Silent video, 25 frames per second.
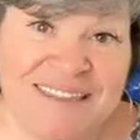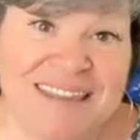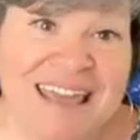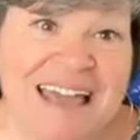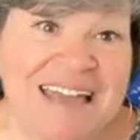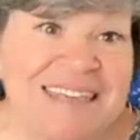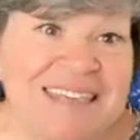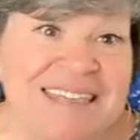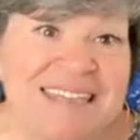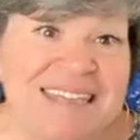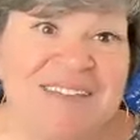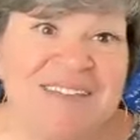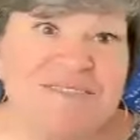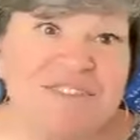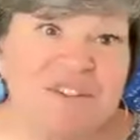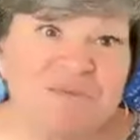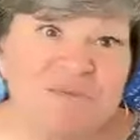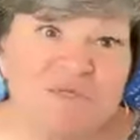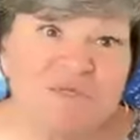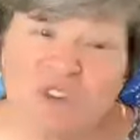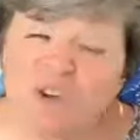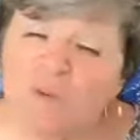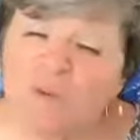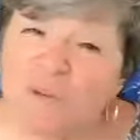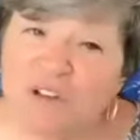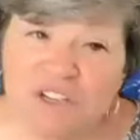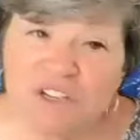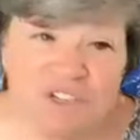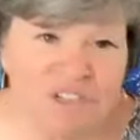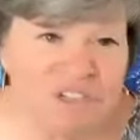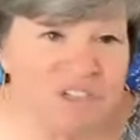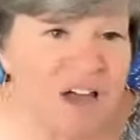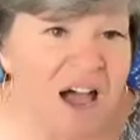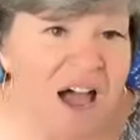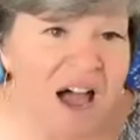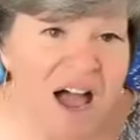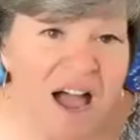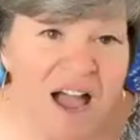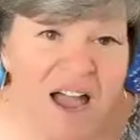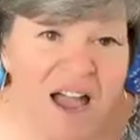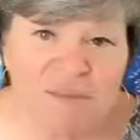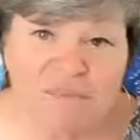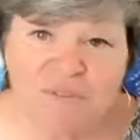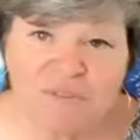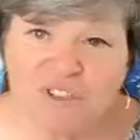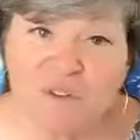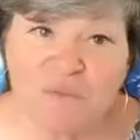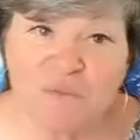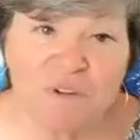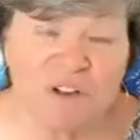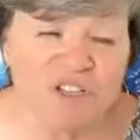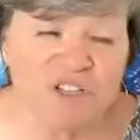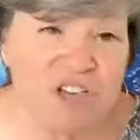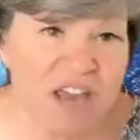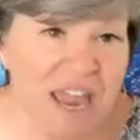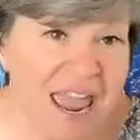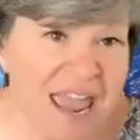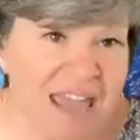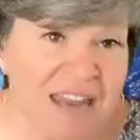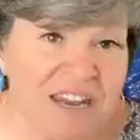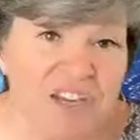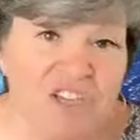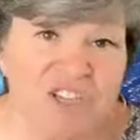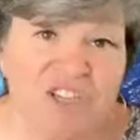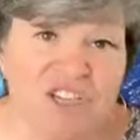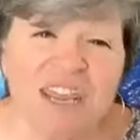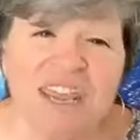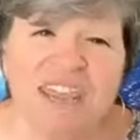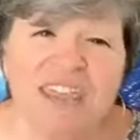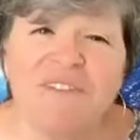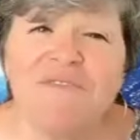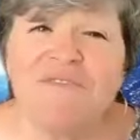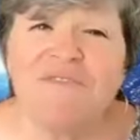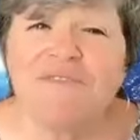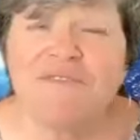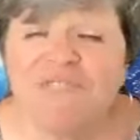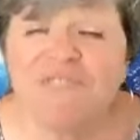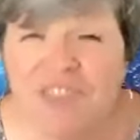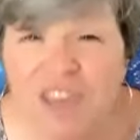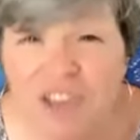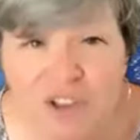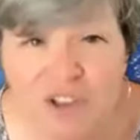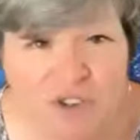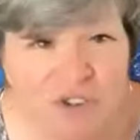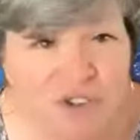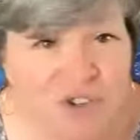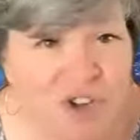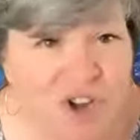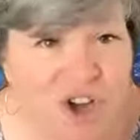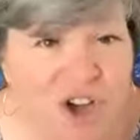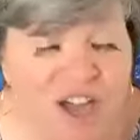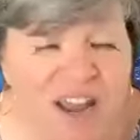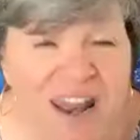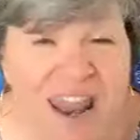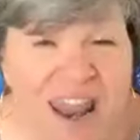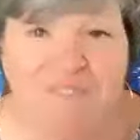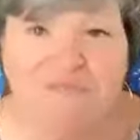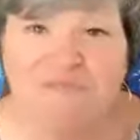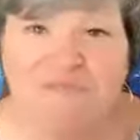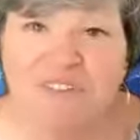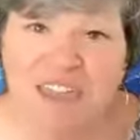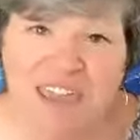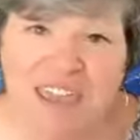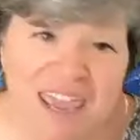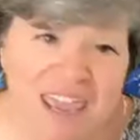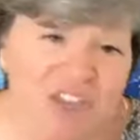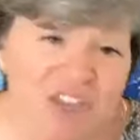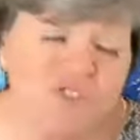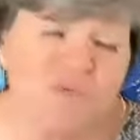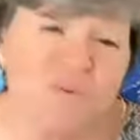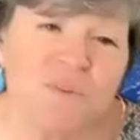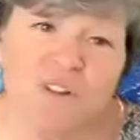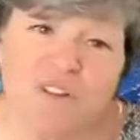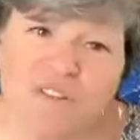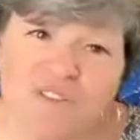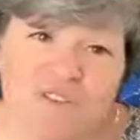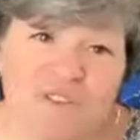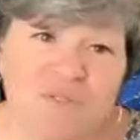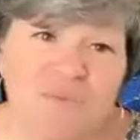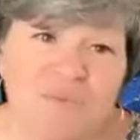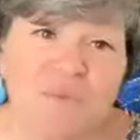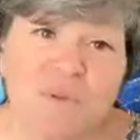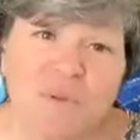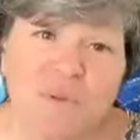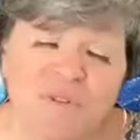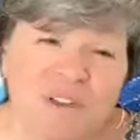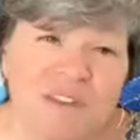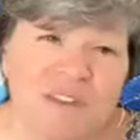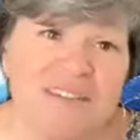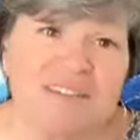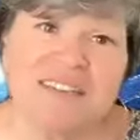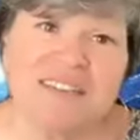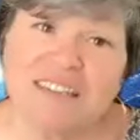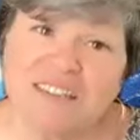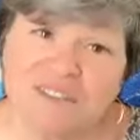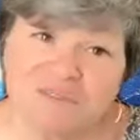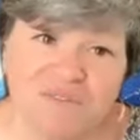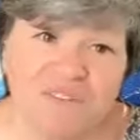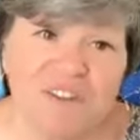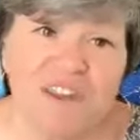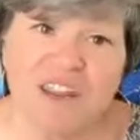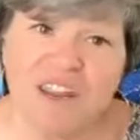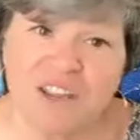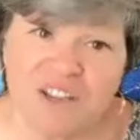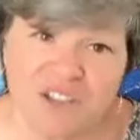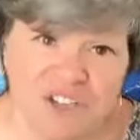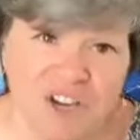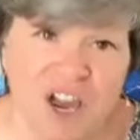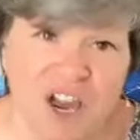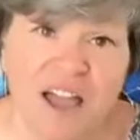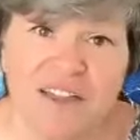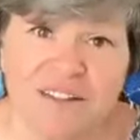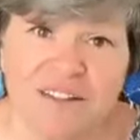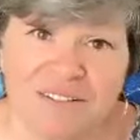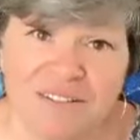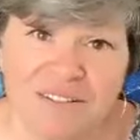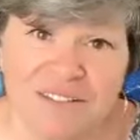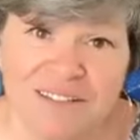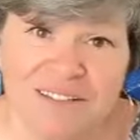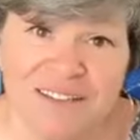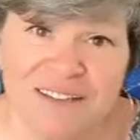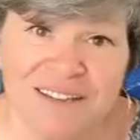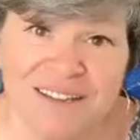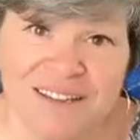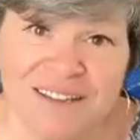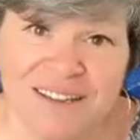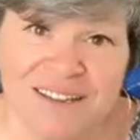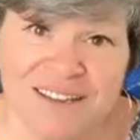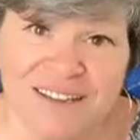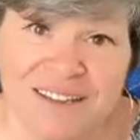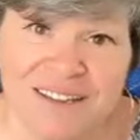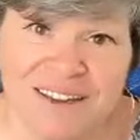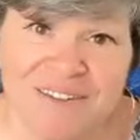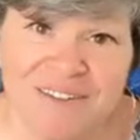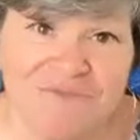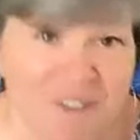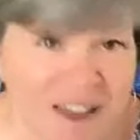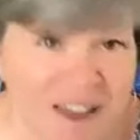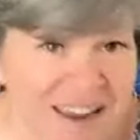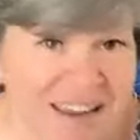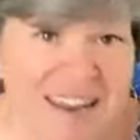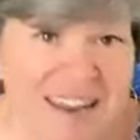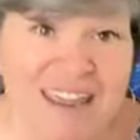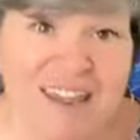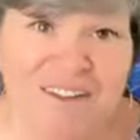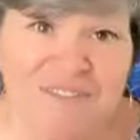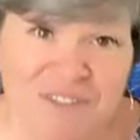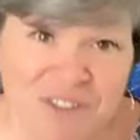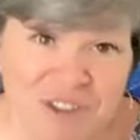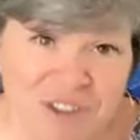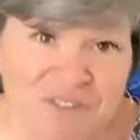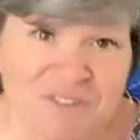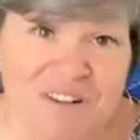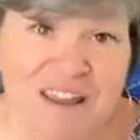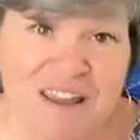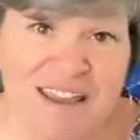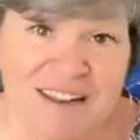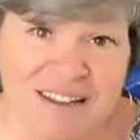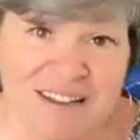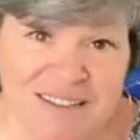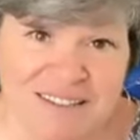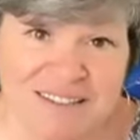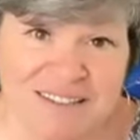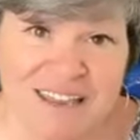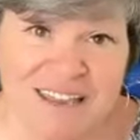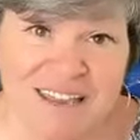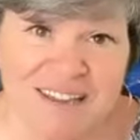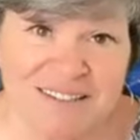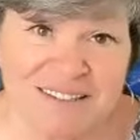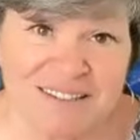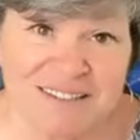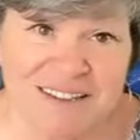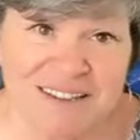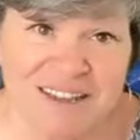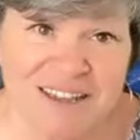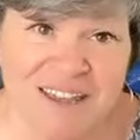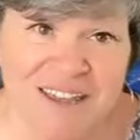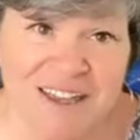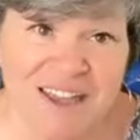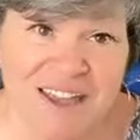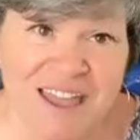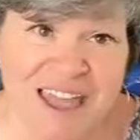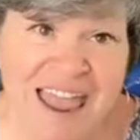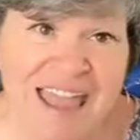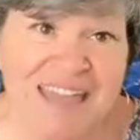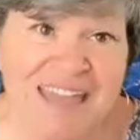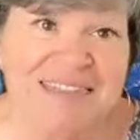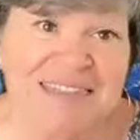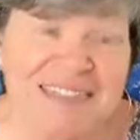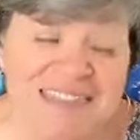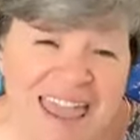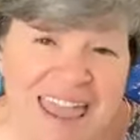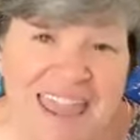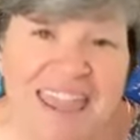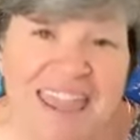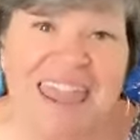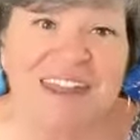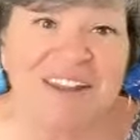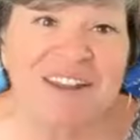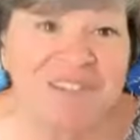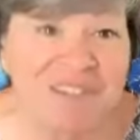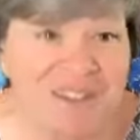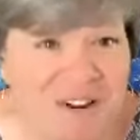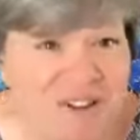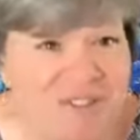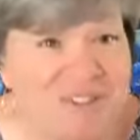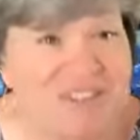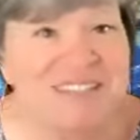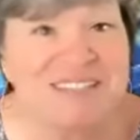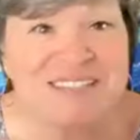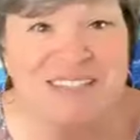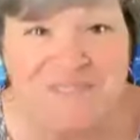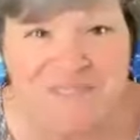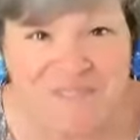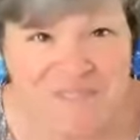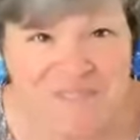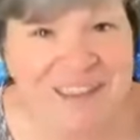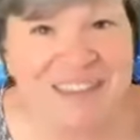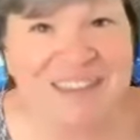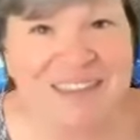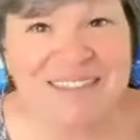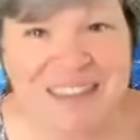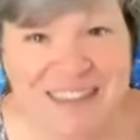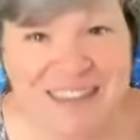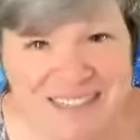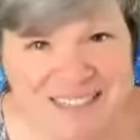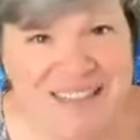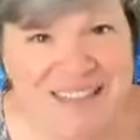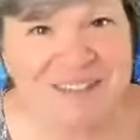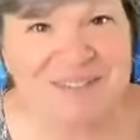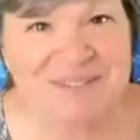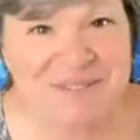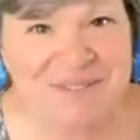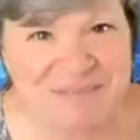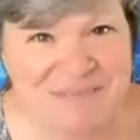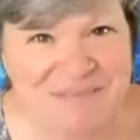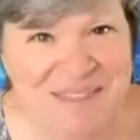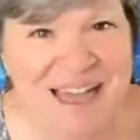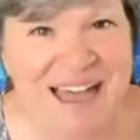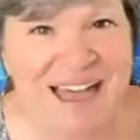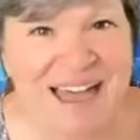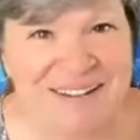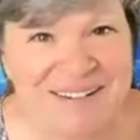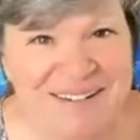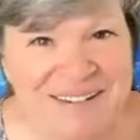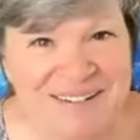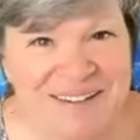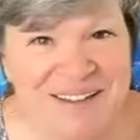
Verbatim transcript: that saves him so much time, so much energy. He feels good. And for each one of those employees, he's feeding a child right here in the United States. And they get a little certificate that tells them that